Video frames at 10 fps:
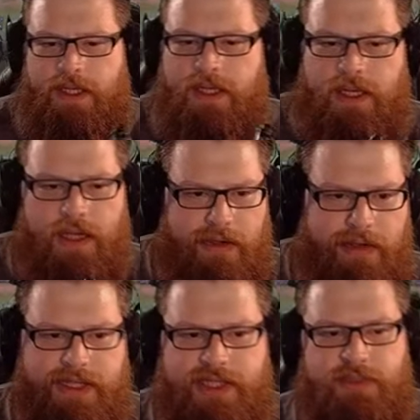
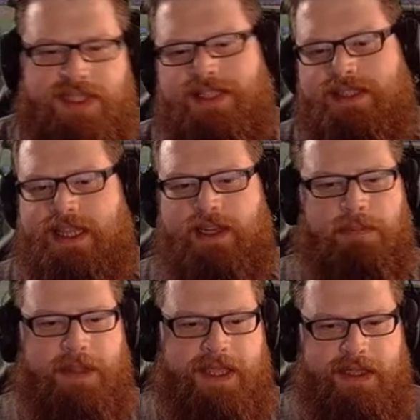Alright, so we're still digging up
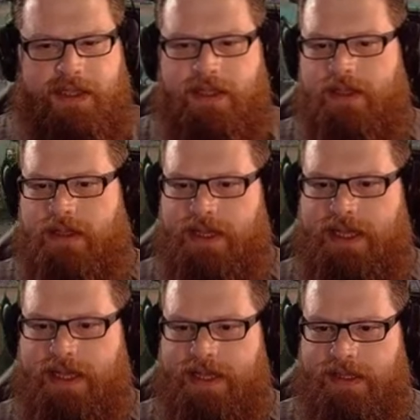here.
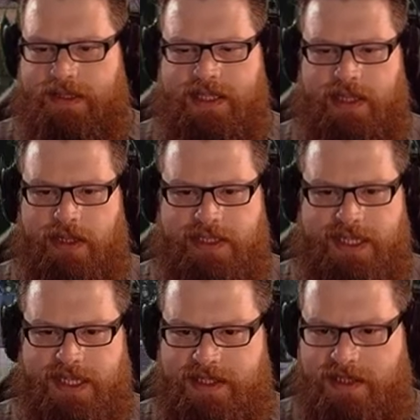There's a lot of
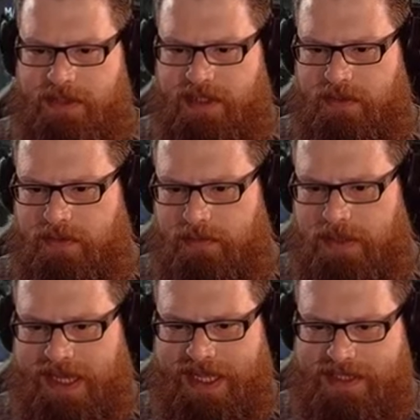digging to be done, but
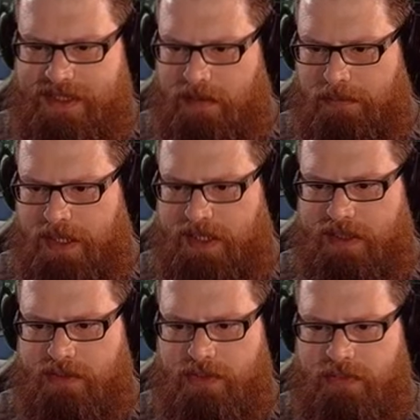I can start planning
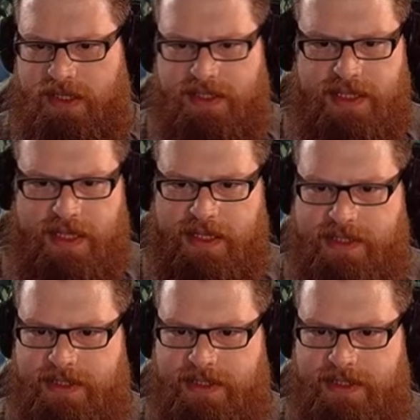out some things, I guess.